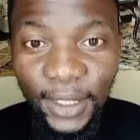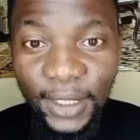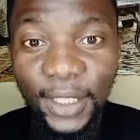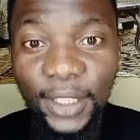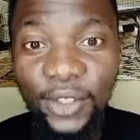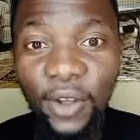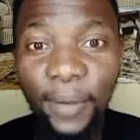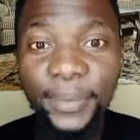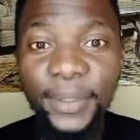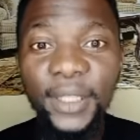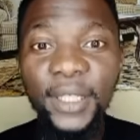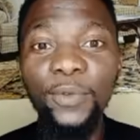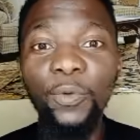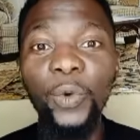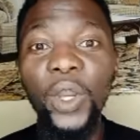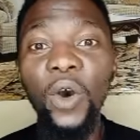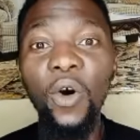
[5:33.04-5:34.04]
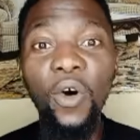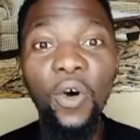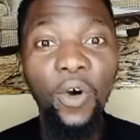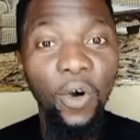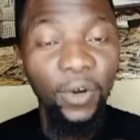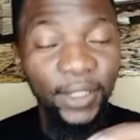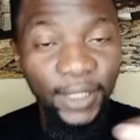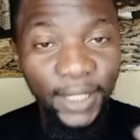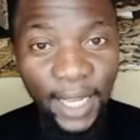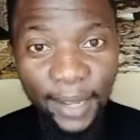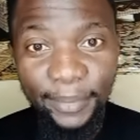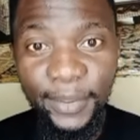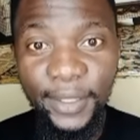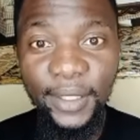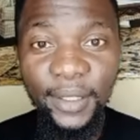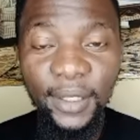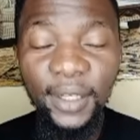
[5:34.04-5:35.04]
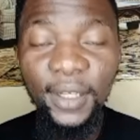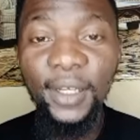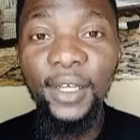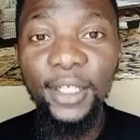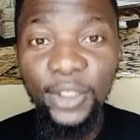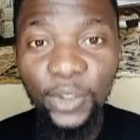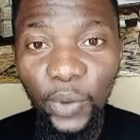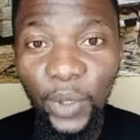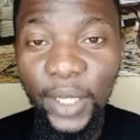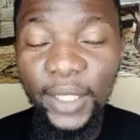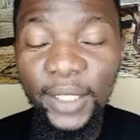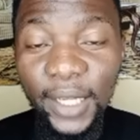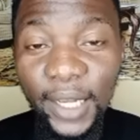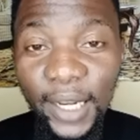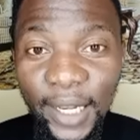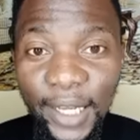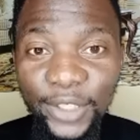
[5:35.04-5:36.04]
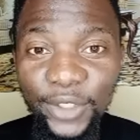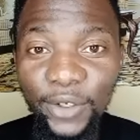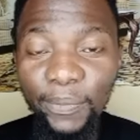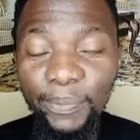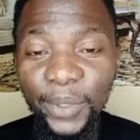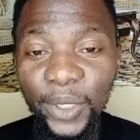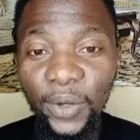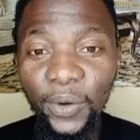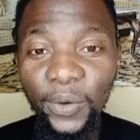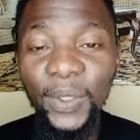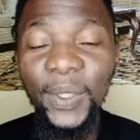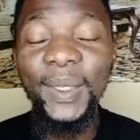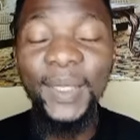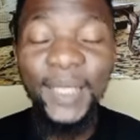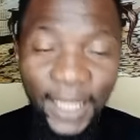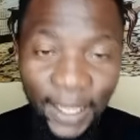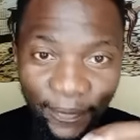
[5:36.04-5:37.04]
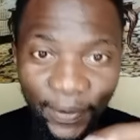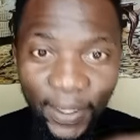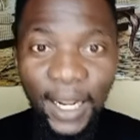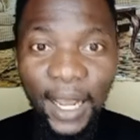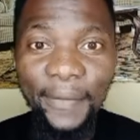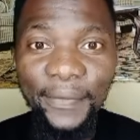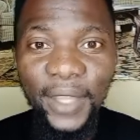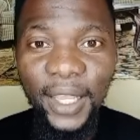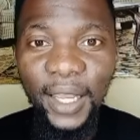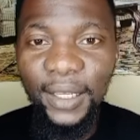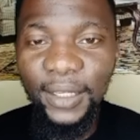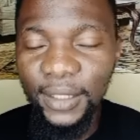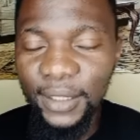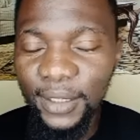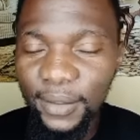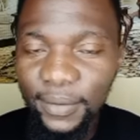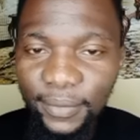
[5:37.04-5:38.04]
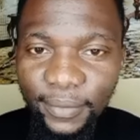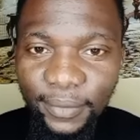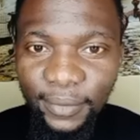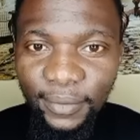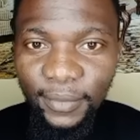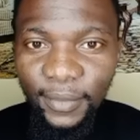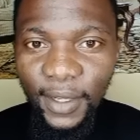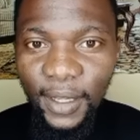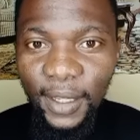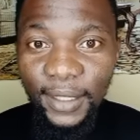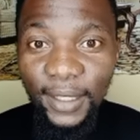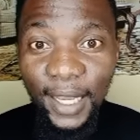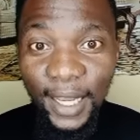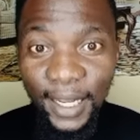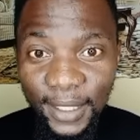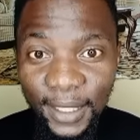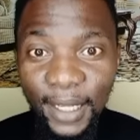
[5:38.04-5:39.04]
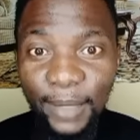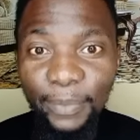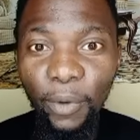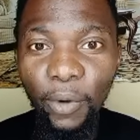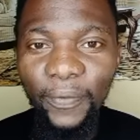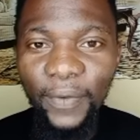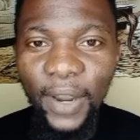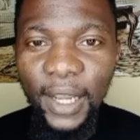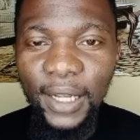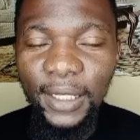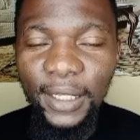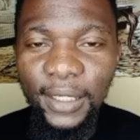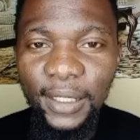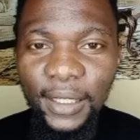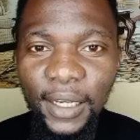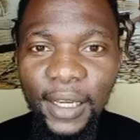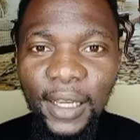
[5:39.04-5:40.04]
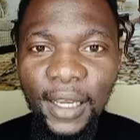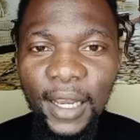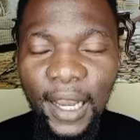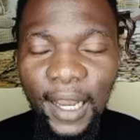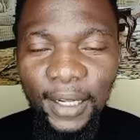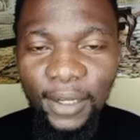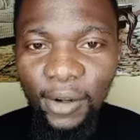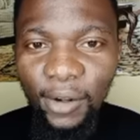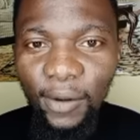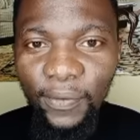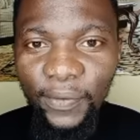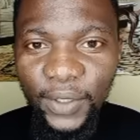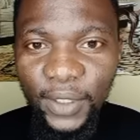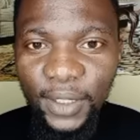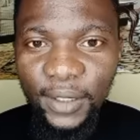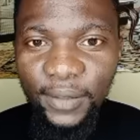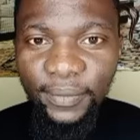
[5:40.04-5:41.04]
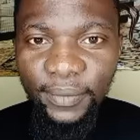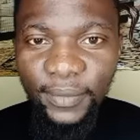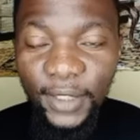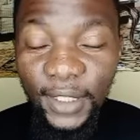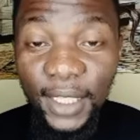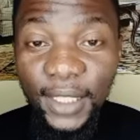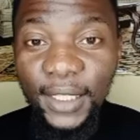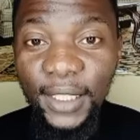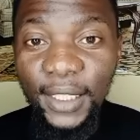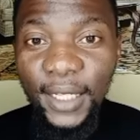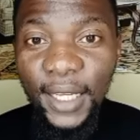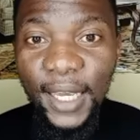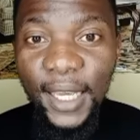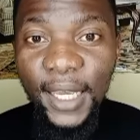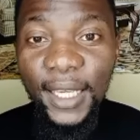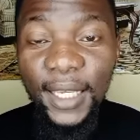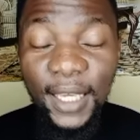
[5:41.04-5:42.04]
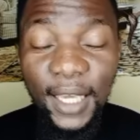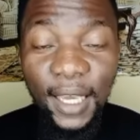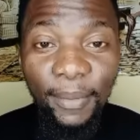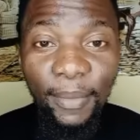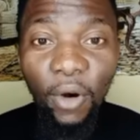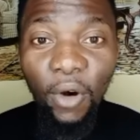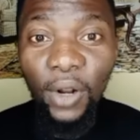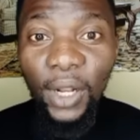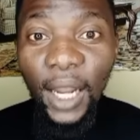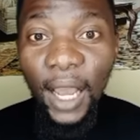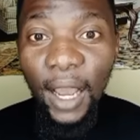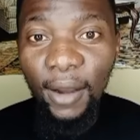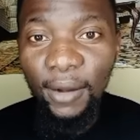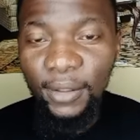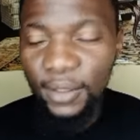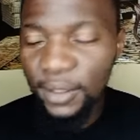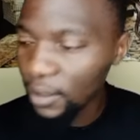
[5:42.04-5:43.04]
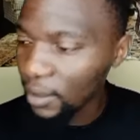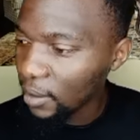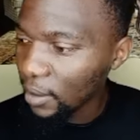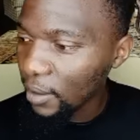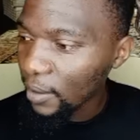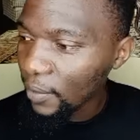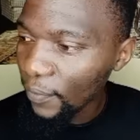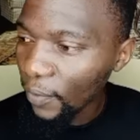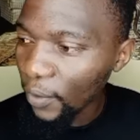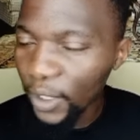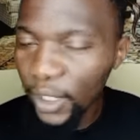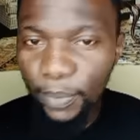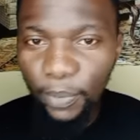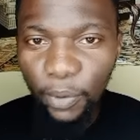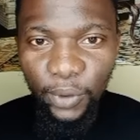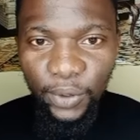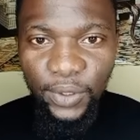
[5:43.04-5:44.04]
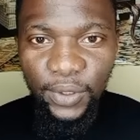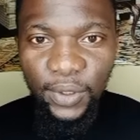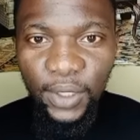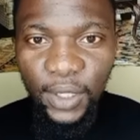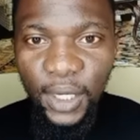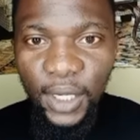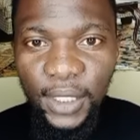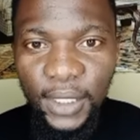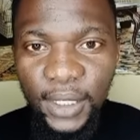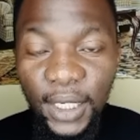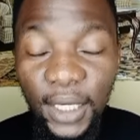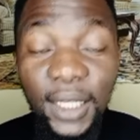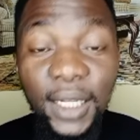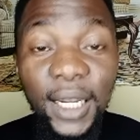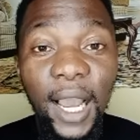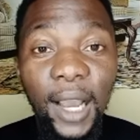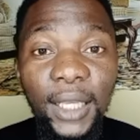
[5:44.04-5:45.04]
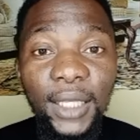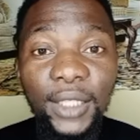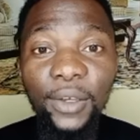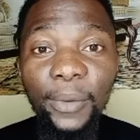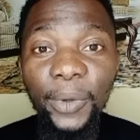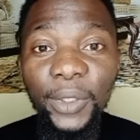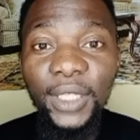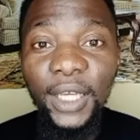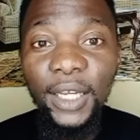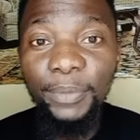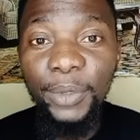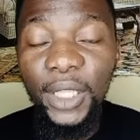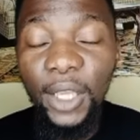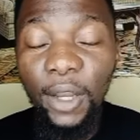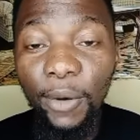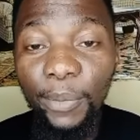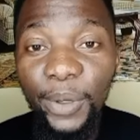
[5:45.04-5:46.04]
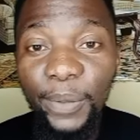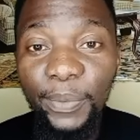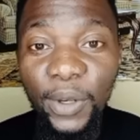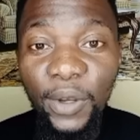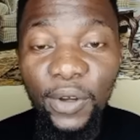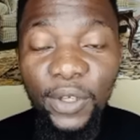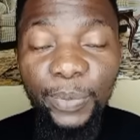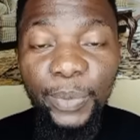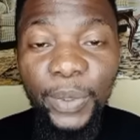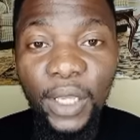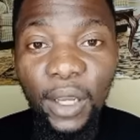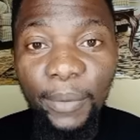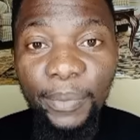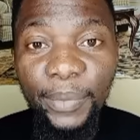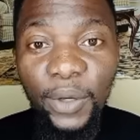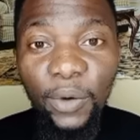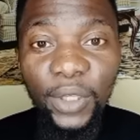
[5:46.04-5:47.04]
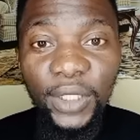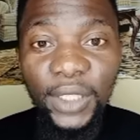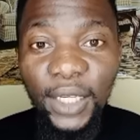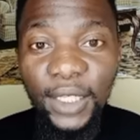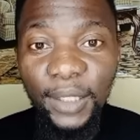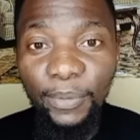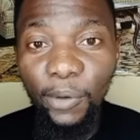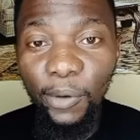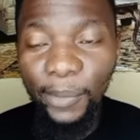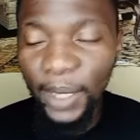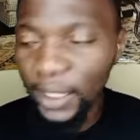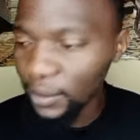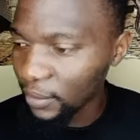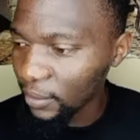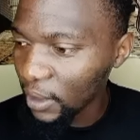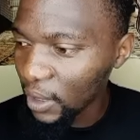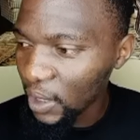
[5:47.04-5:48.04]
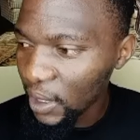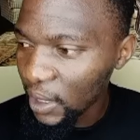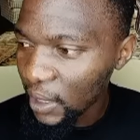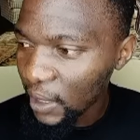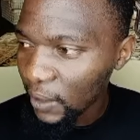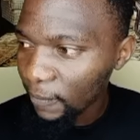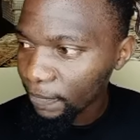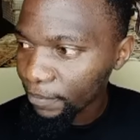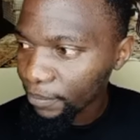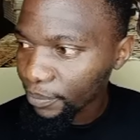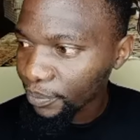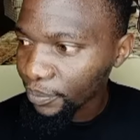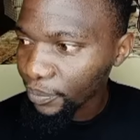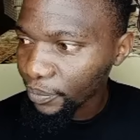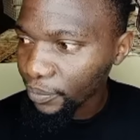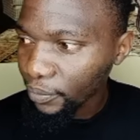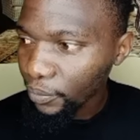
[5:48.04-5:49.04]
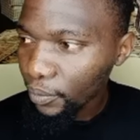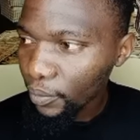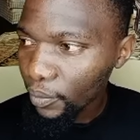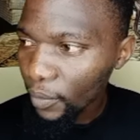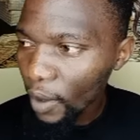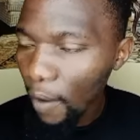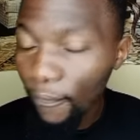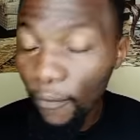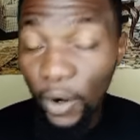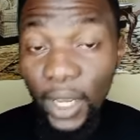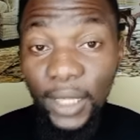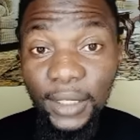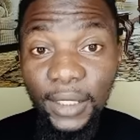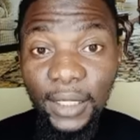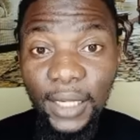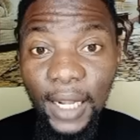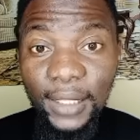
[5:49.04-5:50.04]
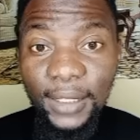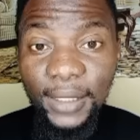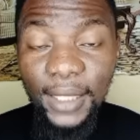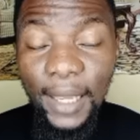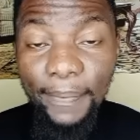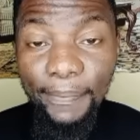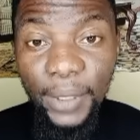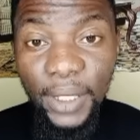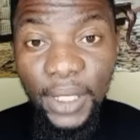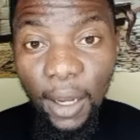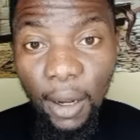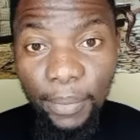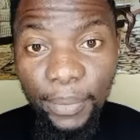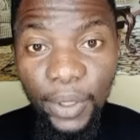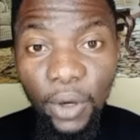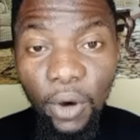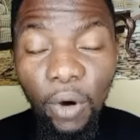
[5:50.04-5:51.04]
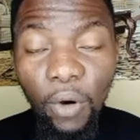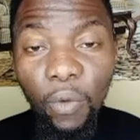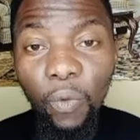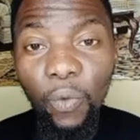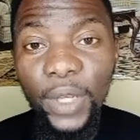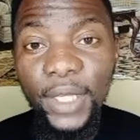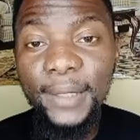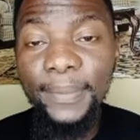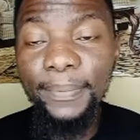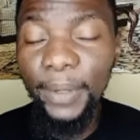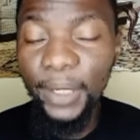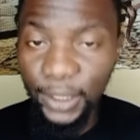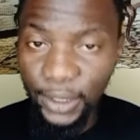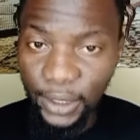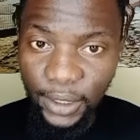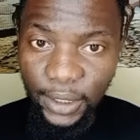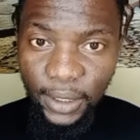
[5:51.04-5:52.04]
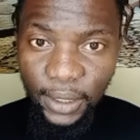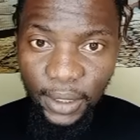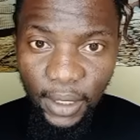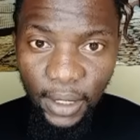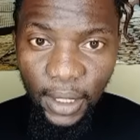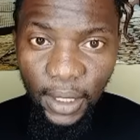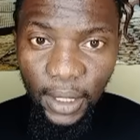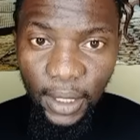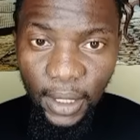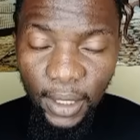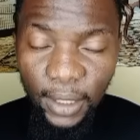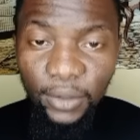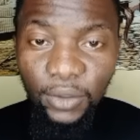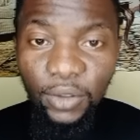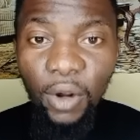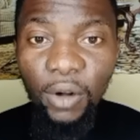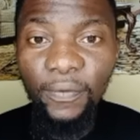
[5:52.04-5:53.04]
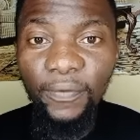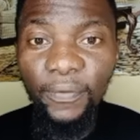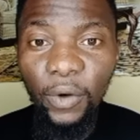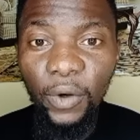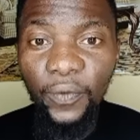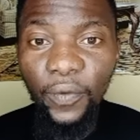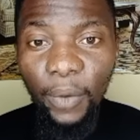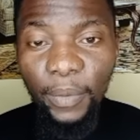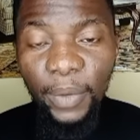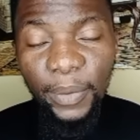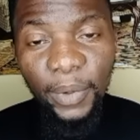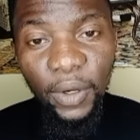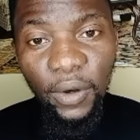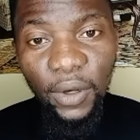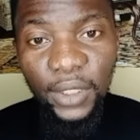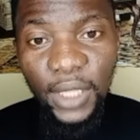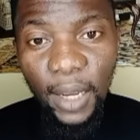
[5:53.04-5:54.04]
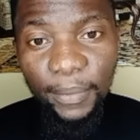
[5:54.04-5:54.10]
He continued by saying, I supported OBI based only on the principle that a Southerner must succeed Buhari. Sadly, we lost the election. God, in his wisdom, gave victory to another Southerner, a Yoruba and a long-standing associate. If I did not help him to win, should I join others to pull him down unjustifiably?